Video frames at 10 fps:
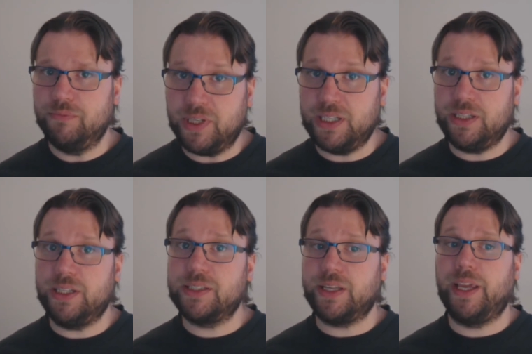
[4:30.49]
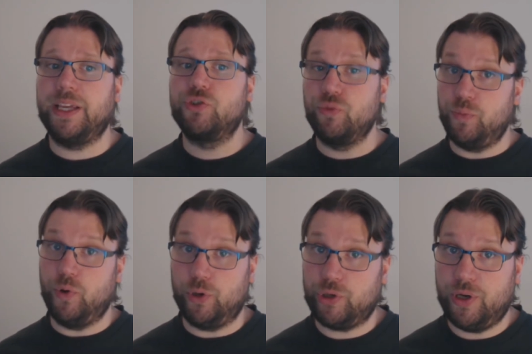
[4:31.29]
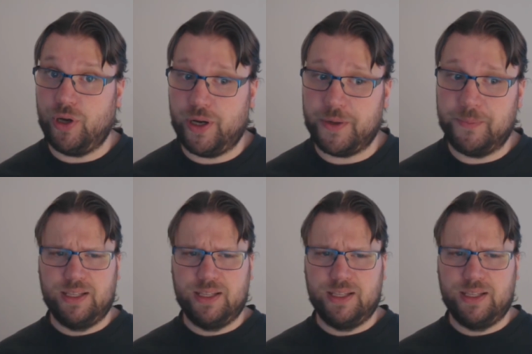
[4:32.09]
It is a support card.